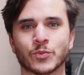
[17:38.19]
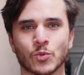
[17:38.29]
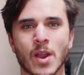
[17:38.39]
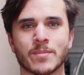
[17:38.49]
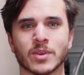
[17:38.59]

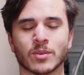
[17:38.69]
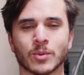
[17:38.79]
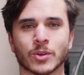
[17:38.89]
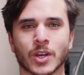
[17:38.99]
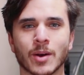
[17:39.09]

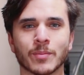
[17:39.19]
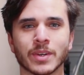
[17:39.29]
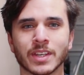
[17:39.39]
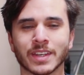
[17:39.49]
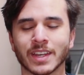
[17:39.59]
reputable
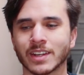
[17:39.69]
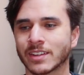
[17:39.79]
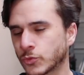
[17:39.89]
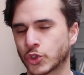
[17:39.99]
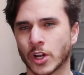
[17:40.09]
company again.
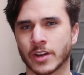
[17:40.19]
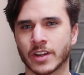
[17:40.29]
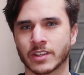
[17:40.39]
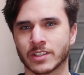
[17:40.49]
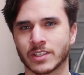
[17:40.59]
John
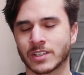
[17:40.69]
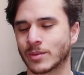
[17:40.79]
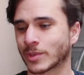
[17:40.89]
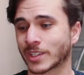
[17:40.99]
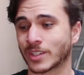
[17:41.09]
Hennessy
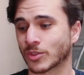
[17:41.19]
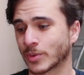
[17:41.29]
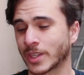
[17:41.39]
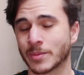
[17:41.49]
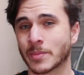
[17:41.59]
seems like he's a
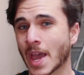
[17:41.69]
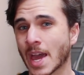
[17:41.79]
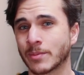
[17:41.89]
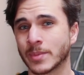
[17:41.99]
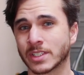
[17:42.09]
really
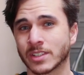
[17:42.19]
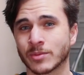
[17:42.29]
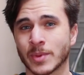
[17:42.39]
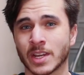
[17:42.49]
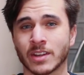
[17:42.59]
bad
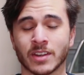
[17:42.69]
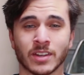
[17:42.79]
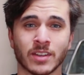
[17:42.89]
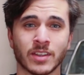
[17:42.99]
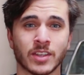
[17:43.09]
businessman, and
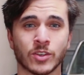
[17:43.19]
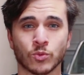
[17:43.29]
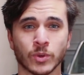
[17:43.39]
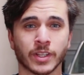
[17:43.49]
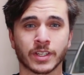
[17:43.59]
he
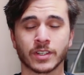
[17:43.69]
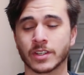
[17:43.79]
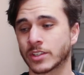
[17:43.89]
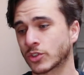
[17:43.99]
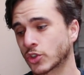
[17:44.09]
really
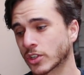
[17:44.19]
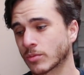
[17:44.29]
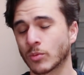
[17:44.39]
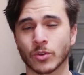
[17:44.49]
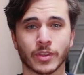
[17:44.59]
is
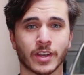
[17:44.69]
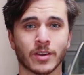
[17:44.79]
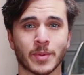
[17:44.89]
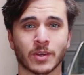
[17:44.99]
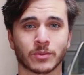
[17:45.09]
just more there
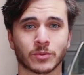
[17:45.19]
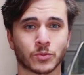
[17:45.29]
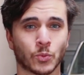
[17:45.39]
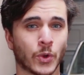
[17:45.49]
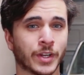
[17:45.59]
about
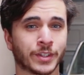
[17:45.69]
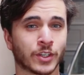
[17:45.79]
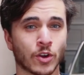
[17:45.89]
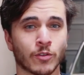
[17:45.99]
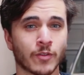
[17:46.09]
wanting to
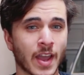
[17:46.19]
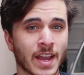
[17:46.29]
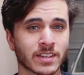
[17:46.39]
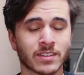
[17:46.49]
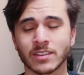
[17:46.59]
go
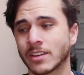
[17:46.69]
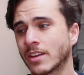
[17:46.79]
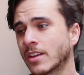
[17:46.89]
fast.